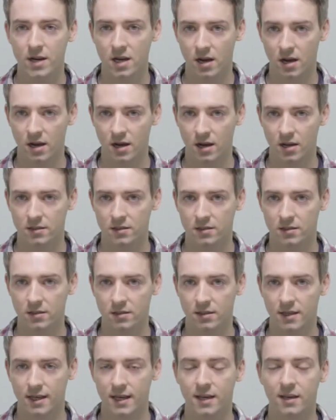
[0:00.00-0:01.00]
hard
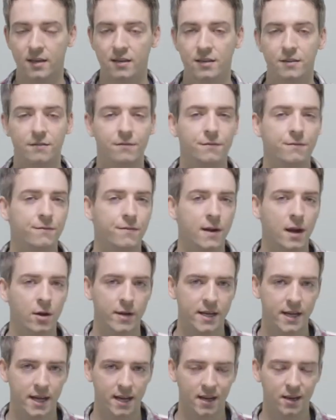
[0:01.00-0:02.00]
and
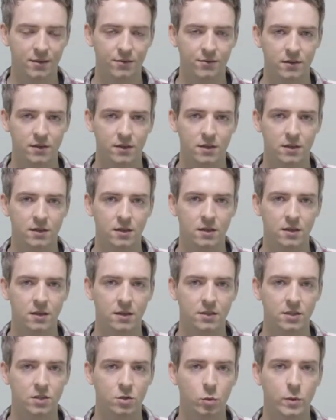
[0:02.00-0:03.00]
very carefully,
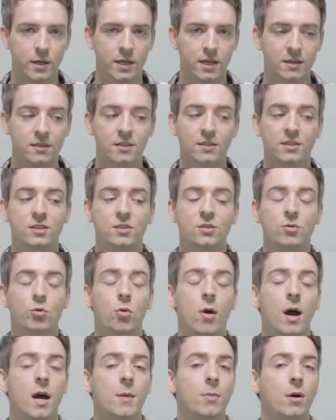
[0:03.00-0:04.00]
so we can
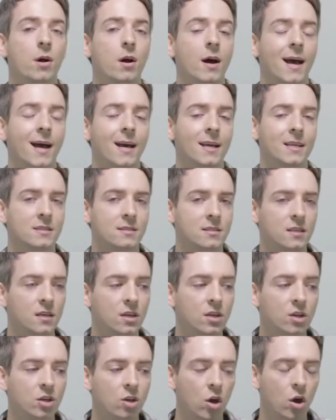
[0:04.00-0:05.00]
describe her as
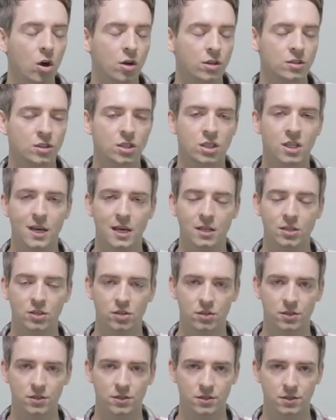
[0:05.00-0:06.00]

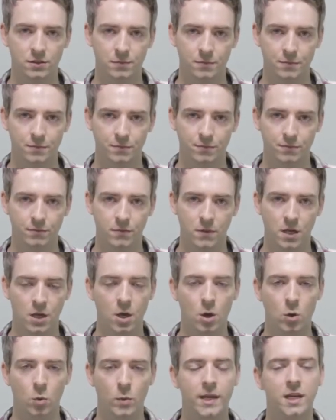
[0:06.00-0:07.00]
conscientious.
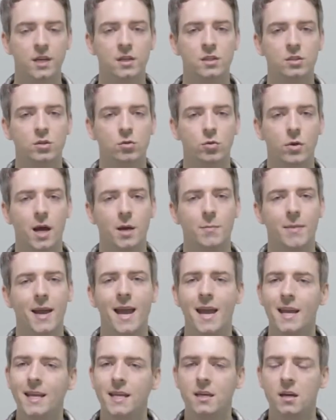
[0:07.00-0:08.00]
We can describe
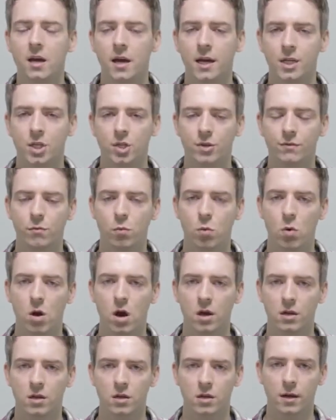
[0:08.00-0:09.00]
any kind of
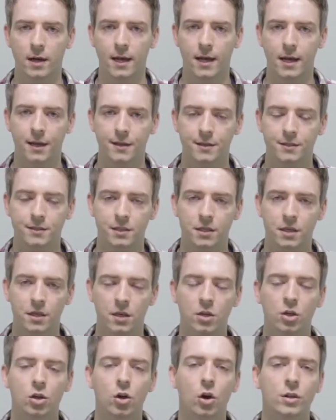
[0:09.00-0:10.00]
worker as
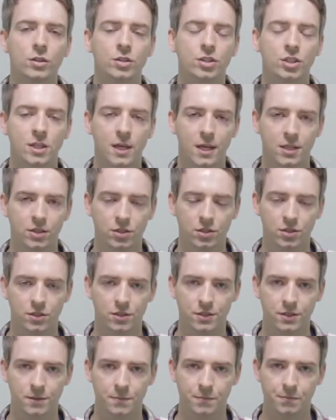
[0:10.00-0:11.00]

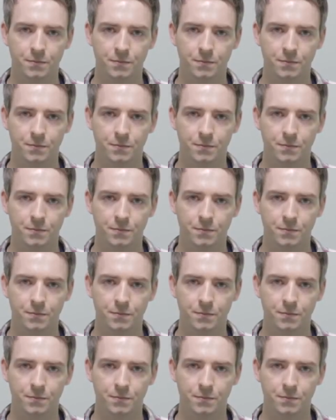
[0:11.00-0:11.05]
conscientious.